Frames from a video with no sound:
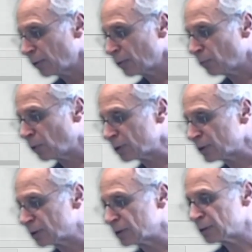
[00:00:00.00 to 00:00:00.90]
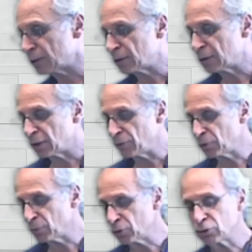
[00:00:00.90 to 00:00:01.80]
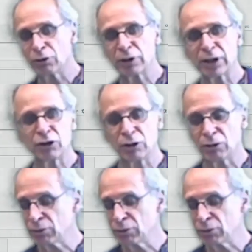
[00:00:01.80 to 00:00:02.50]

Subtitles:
What if you want to look at your own